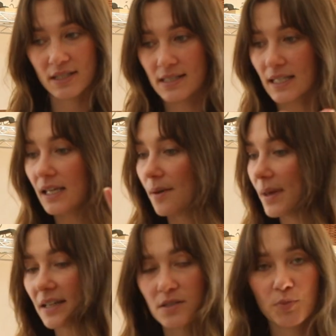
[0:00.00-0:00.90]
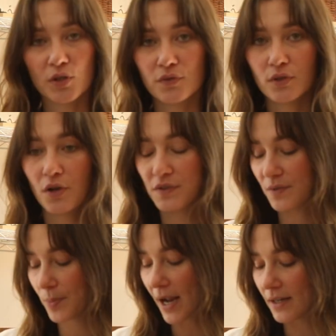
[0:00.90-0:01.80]
can see, it makes beautiful loaves
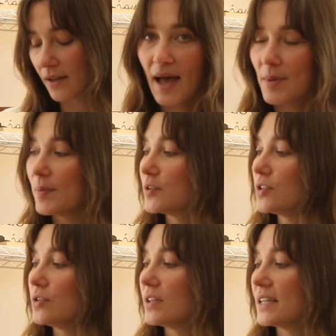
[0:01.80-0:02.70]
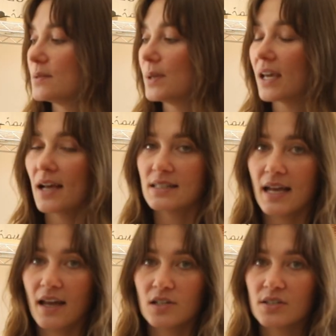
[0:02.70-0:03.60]
of bread. I'm able to do this because I
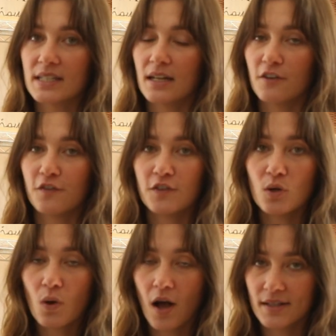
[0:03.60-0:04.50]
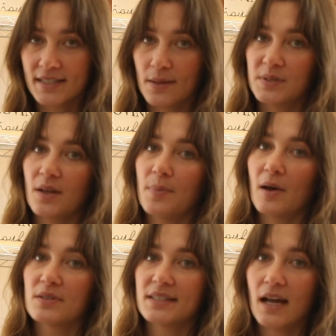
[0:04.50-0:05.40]
understand a few concepts
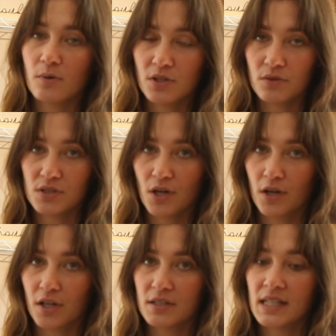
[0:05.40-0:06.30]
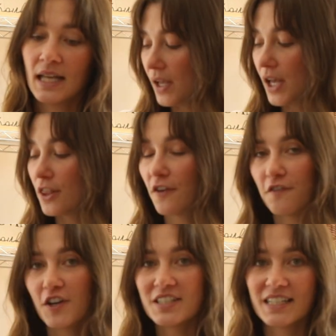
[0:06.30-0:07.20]
about sourdough starters. The
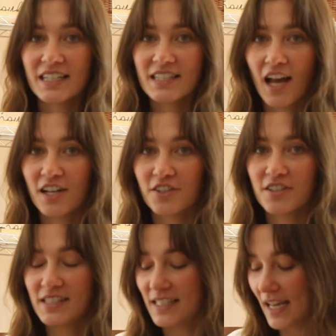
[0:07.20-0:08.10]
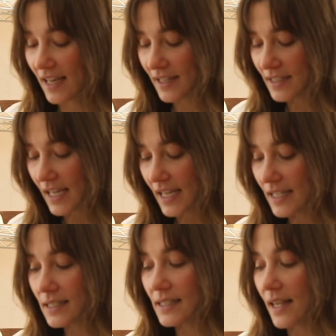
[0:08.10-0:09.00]
first thing to understand
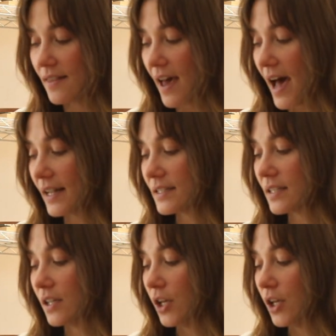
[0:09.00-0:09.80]
is that